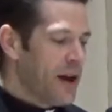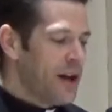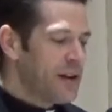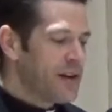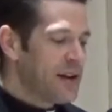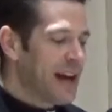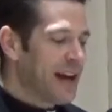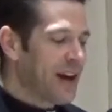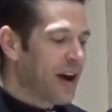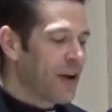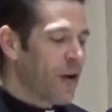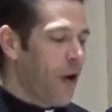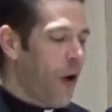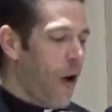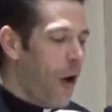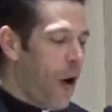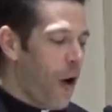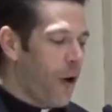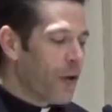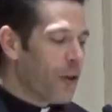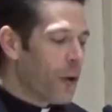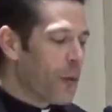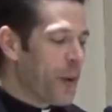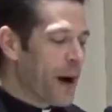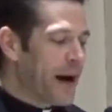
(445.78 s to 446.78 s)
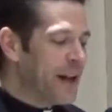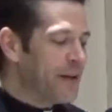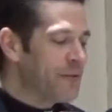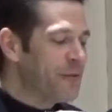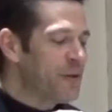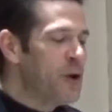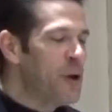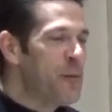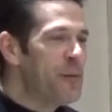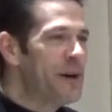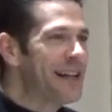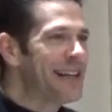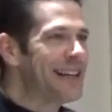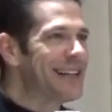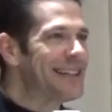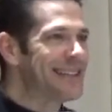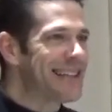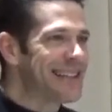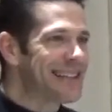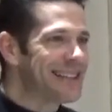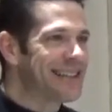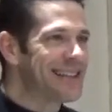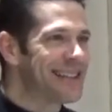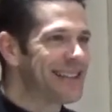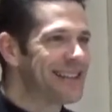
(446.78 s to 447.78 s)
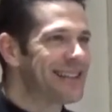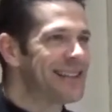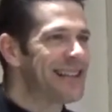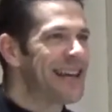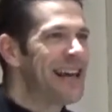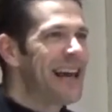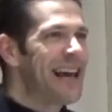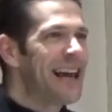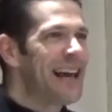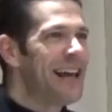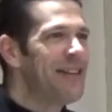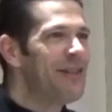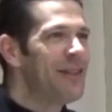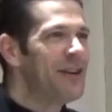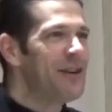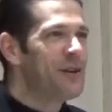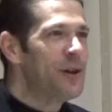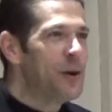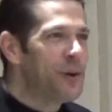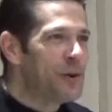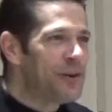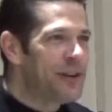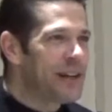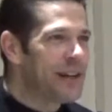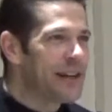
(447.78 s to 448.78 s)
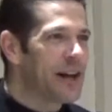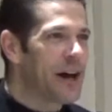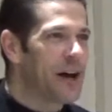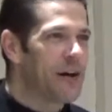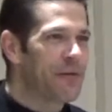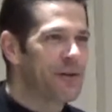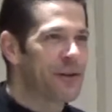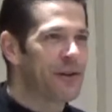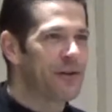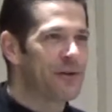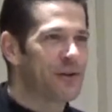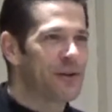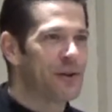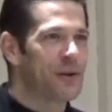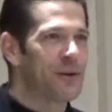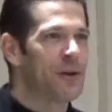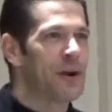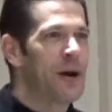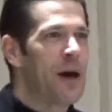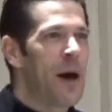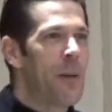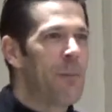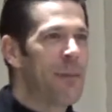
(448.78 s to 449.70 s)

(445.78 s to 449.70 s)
take on all the weight of human existence in the union of the two.